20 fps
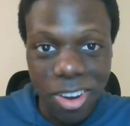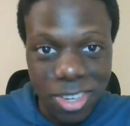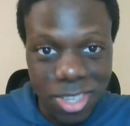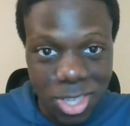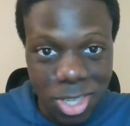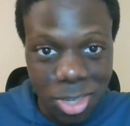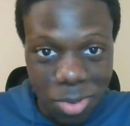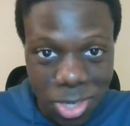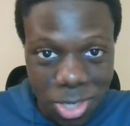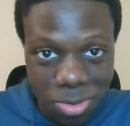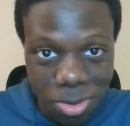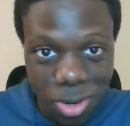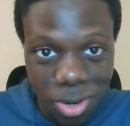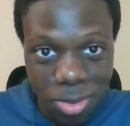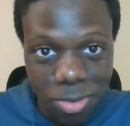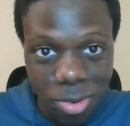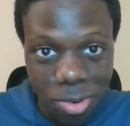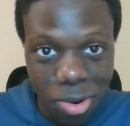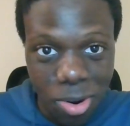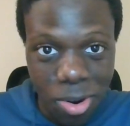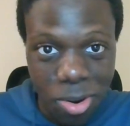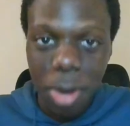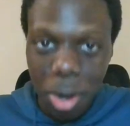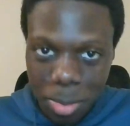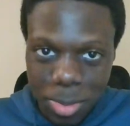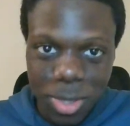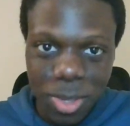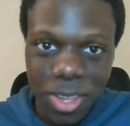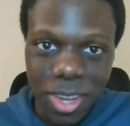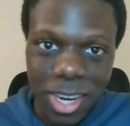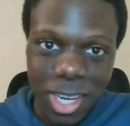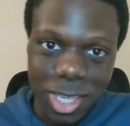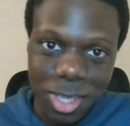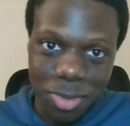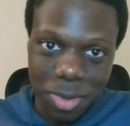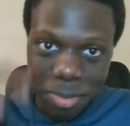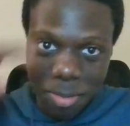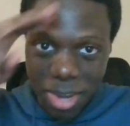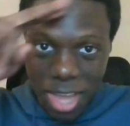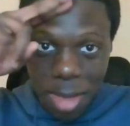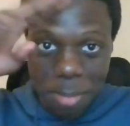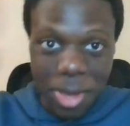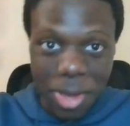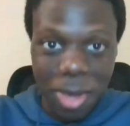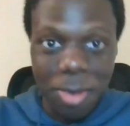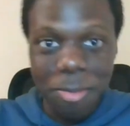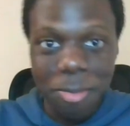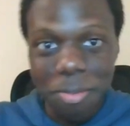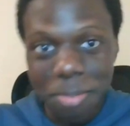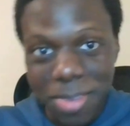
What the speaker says: Here's to 2024. But I'll see you in the next one. I'm out.